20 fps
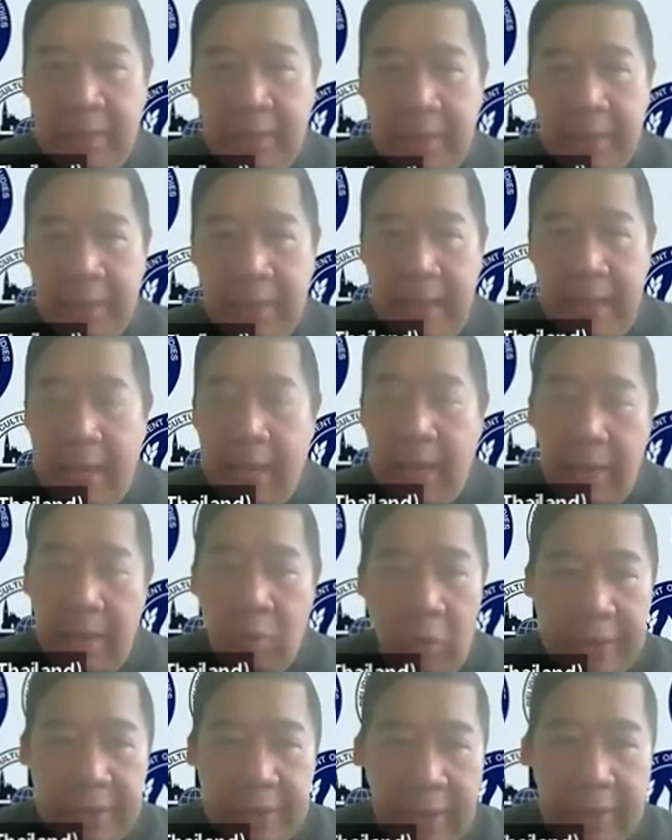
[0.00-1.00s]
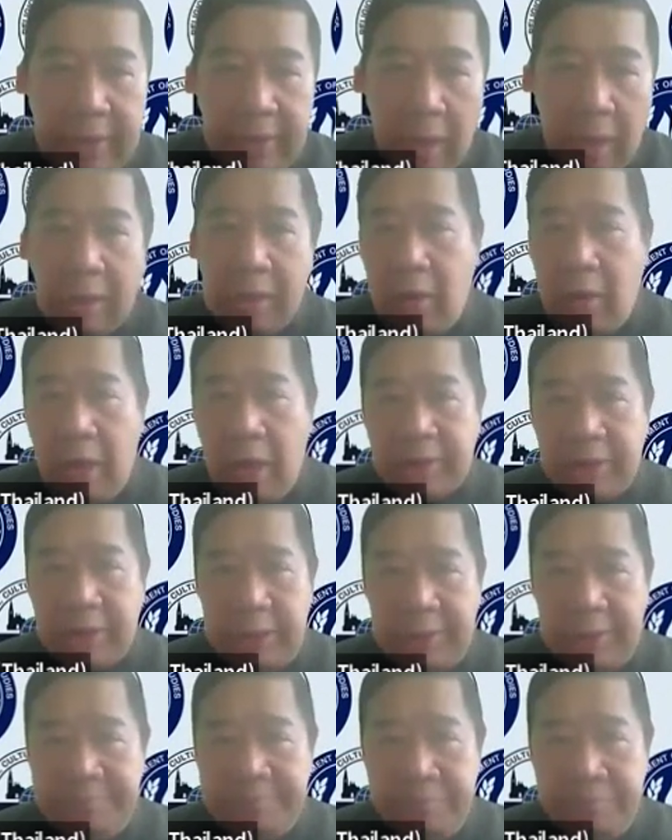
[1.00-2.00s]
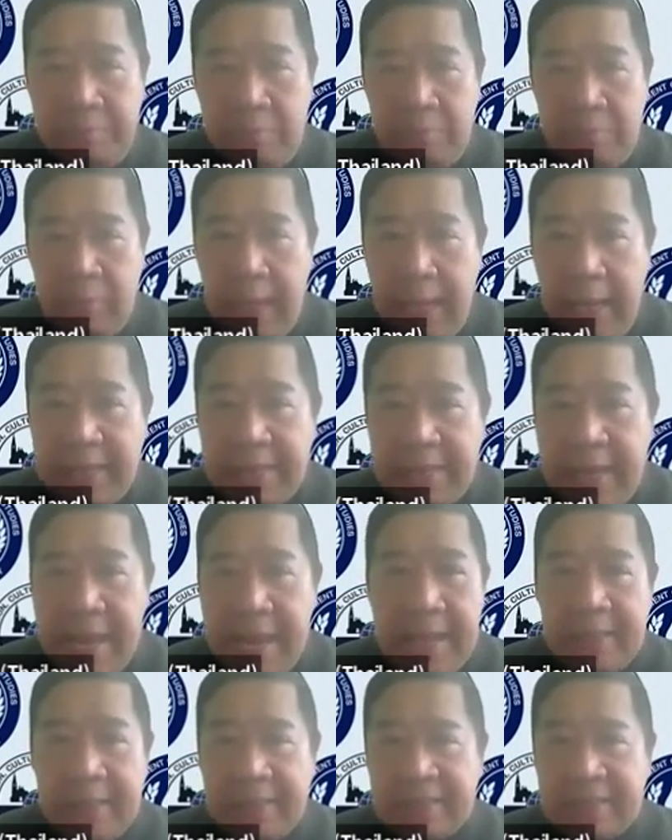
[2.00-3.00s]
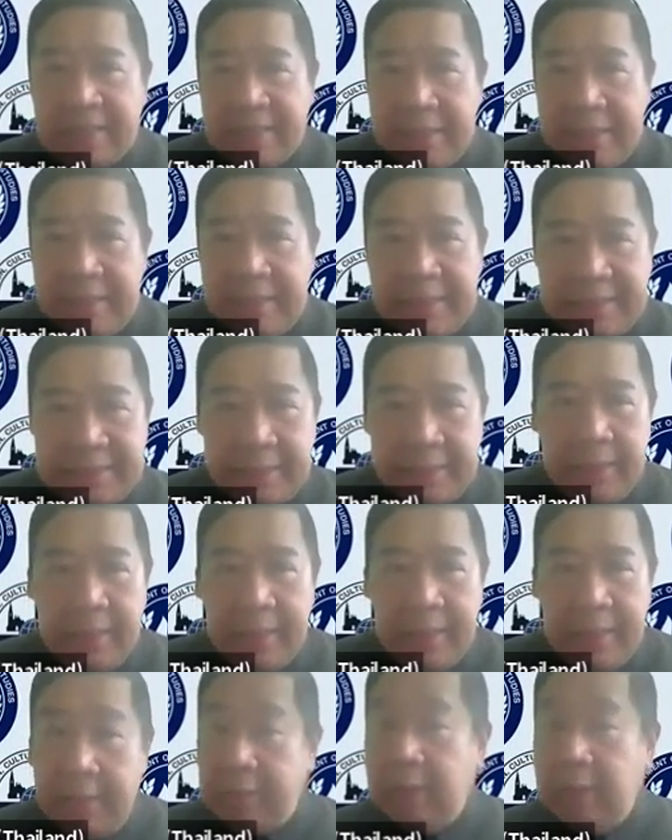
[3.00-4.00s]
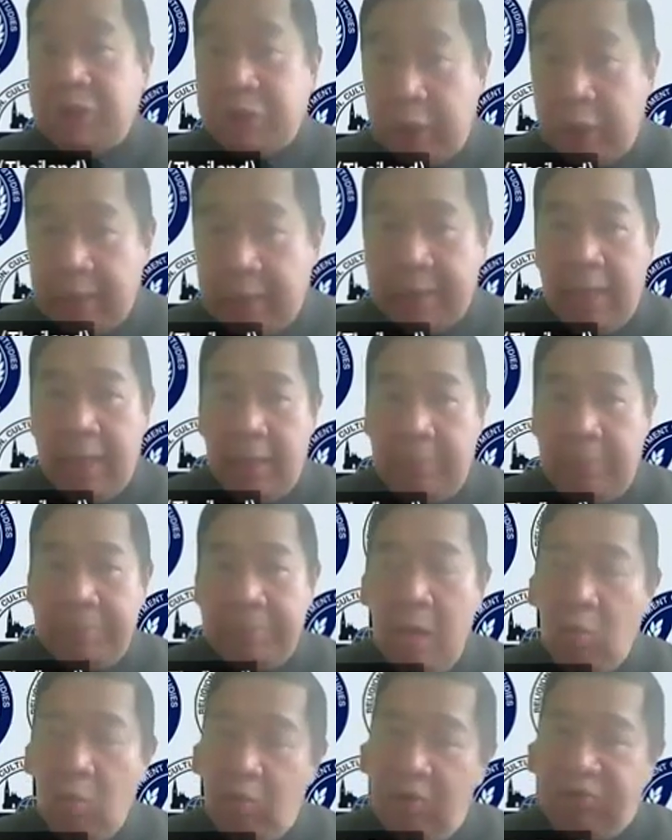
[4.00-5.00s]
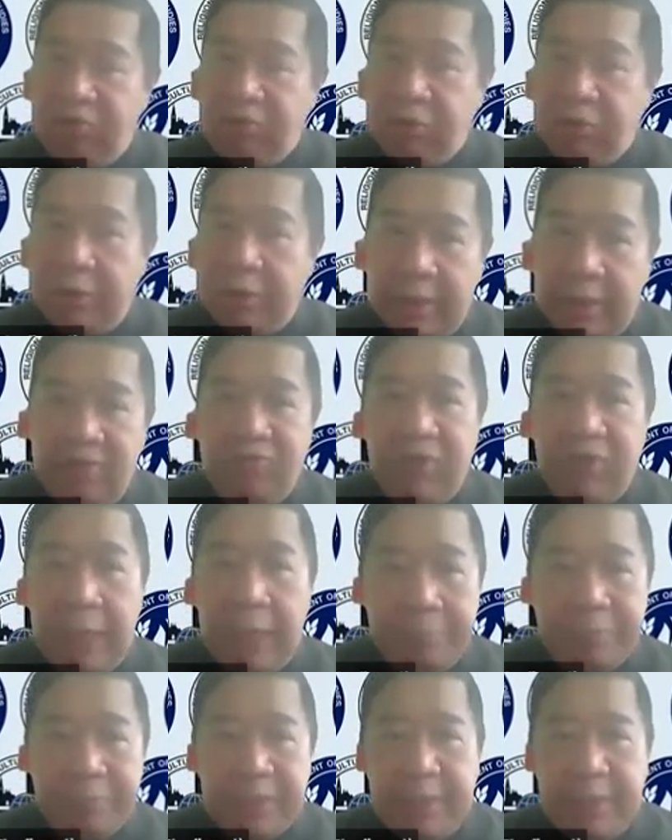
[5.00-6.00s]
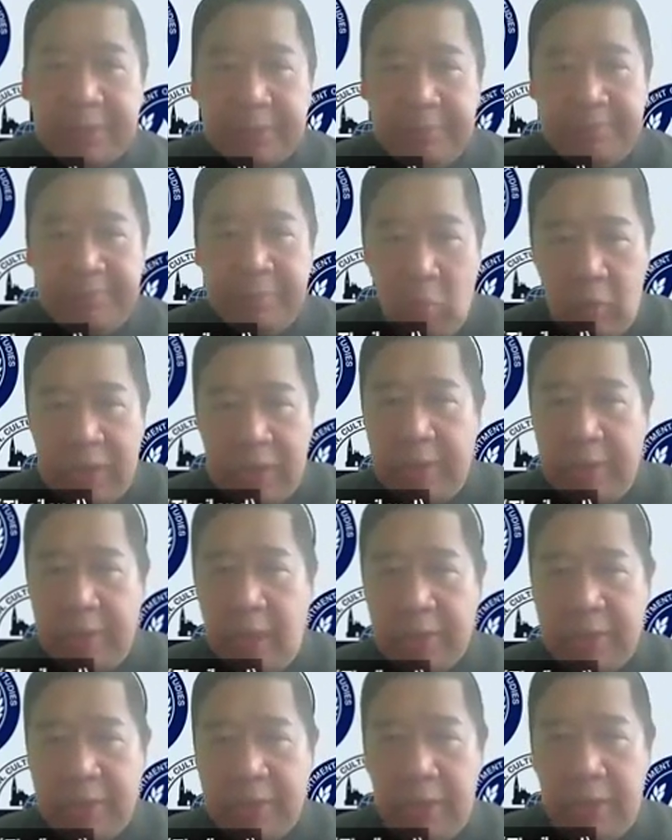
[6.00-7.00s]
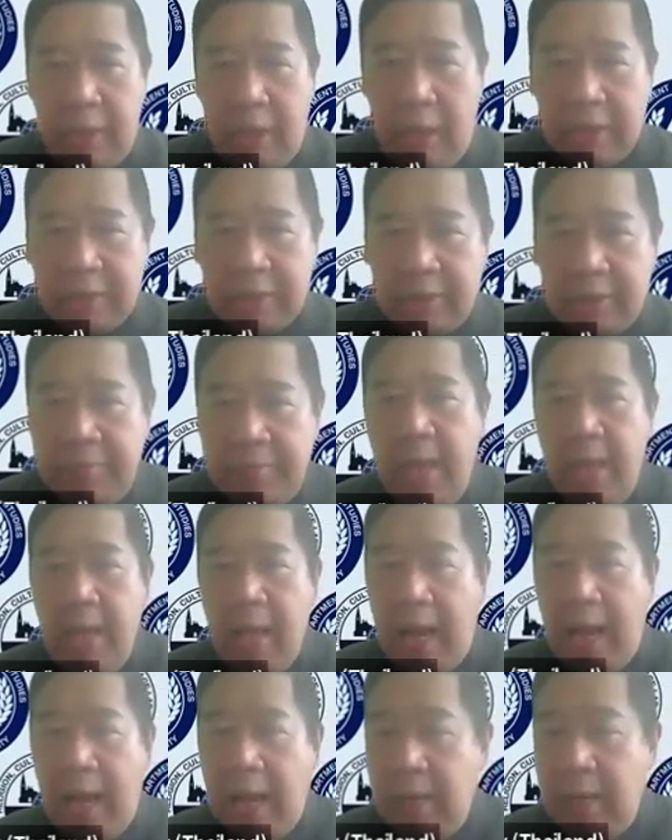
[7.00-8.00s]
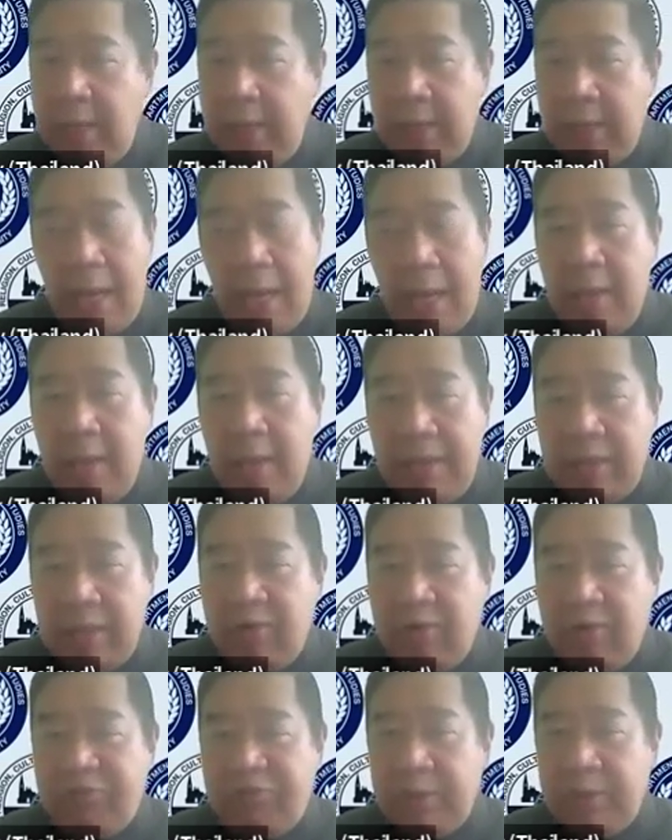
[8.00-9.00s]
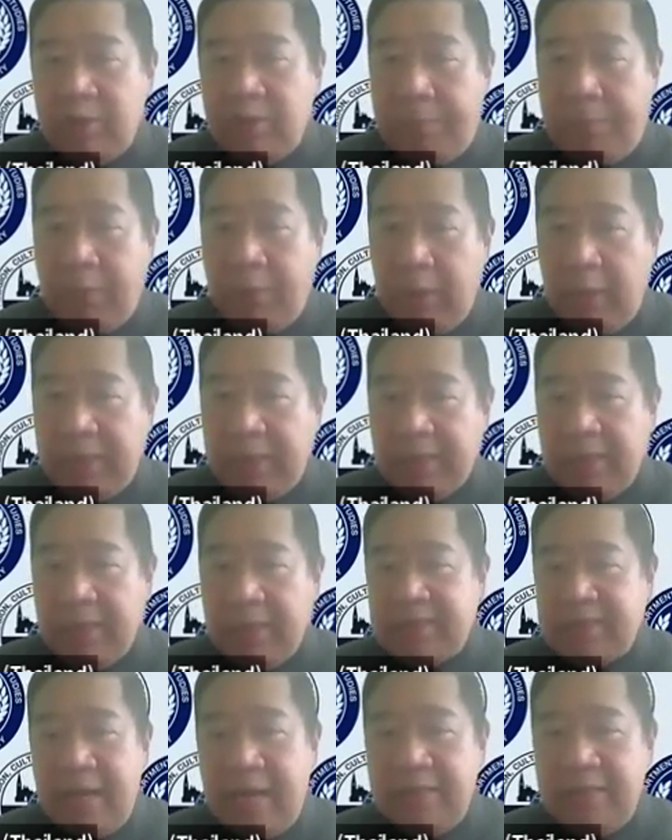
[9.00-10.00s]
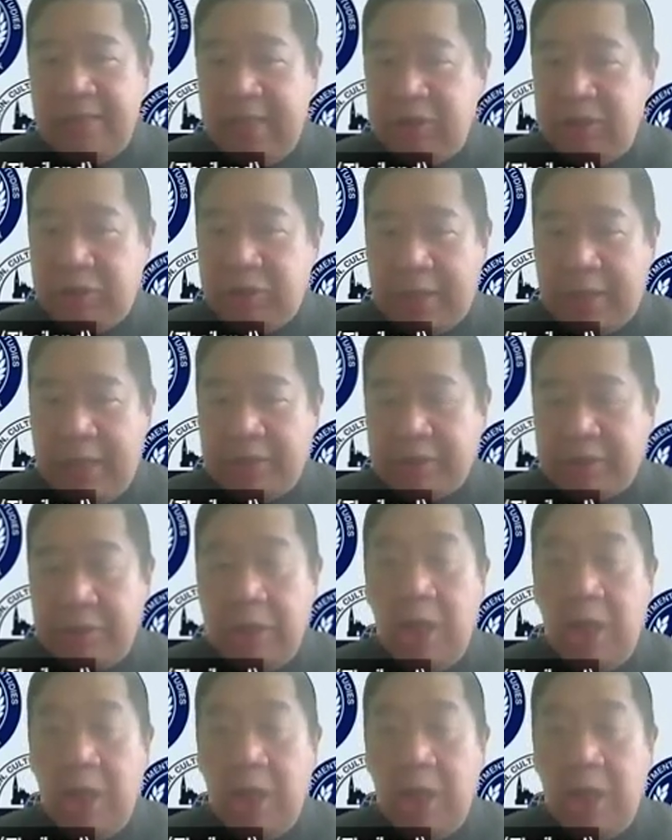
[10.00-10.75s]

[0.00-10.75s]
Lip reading: Okay, with another co-author. And then this is in the journal. We further developed it with another author. I am in the field of political science education.